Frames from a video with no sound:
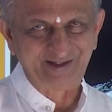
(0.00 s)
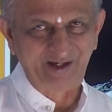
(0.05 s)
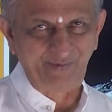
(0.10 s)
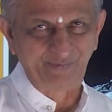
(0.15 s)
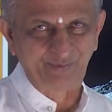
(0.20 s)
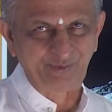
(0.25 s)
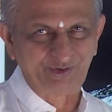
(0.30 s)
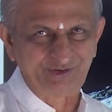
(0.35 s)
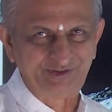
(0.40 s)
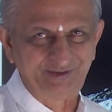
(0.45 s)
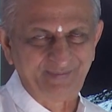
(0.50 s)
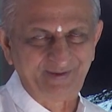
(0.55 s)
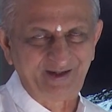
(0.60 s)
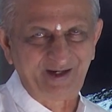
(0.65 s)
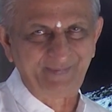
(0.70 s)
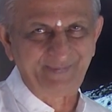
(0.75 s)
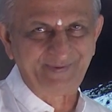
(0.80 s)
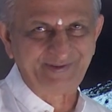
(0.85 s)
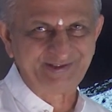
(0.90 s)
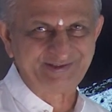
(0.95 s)
Of course, you may
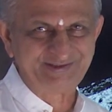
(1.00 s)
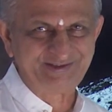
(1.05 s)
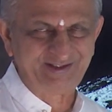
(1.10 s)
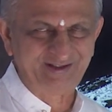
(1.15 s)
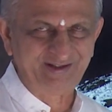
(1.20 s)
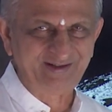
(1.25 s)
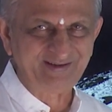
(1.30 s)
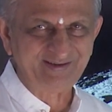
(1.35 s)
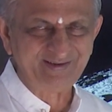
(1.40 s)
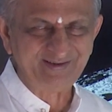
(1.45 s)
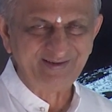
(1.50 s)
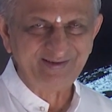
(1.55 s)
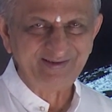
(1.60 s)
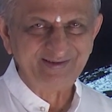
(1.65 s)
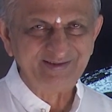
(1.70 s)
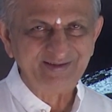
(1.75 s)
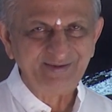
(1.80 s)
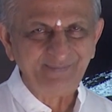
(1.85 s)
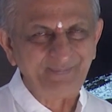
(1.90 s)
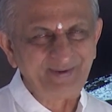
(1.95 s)
not be sixty,
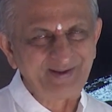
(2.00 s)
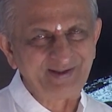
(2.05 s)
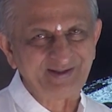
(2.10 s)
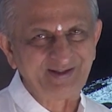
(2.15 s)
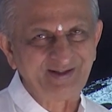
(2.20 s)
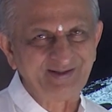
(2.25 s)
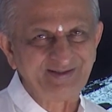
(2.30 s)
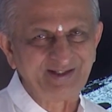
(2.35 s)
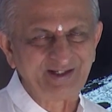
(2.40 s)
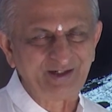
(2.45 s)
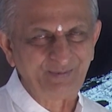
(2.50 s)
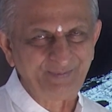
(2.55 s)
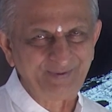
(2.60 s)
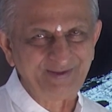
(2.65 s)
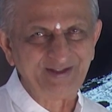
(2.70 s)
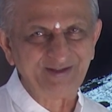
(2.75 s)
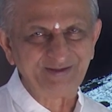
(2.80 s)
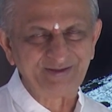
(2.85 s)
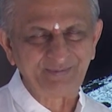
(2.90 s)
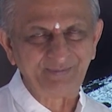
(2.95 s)
but there will be
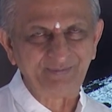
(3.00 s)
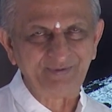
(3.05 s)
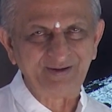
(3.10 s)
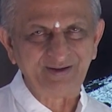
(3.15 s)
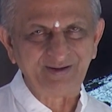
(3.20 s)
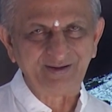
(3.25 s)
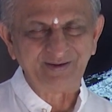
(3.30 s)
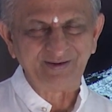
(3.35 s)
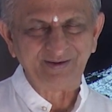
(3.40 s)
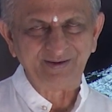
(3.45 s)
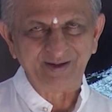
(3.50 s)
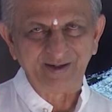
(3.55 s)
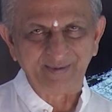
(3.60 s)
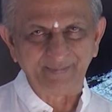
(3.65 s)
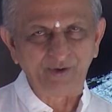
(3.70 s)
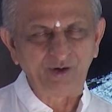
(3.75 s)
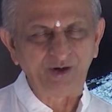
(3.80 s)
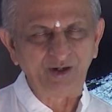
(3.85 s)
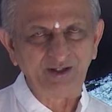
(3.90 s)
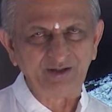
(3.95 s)
there some uh, a
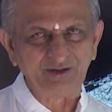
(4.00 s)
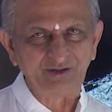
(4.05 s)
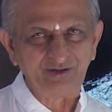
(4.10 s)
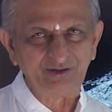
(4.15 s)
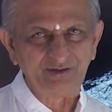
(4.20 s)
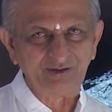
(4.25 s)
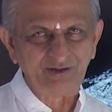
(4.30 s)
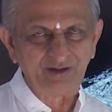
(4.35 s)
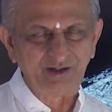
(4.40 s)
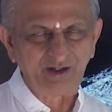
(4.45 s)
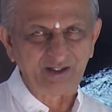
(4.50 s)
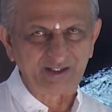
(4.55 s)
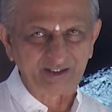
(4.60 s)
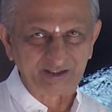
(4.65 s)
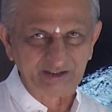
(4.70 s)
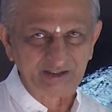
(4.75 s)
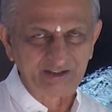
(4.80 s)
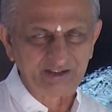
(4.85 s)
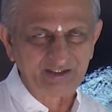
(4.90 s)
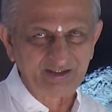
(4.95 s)
boy or a
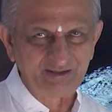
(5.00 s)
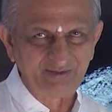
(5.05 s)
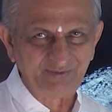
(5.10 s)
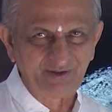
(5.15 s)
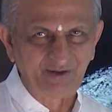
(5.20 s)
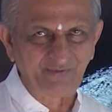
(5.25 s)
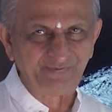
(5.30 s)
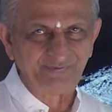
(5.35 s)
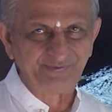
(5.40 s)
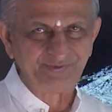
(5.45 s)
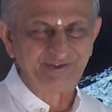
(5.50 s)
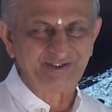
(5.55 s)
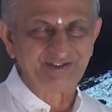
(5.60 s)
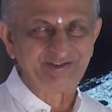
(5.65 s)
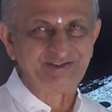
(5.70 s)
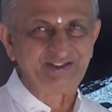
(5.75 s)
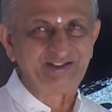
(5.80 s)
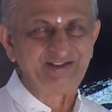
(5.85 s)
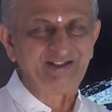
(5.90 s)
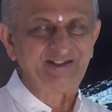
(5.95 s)
girl of
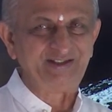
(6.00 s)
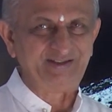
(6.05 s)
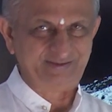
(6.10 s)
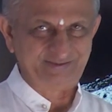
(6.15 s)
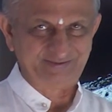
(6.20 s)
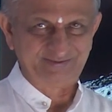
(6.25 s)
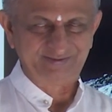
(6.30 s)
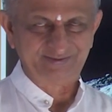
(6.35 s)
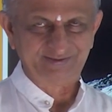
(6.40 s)
sixty kgs.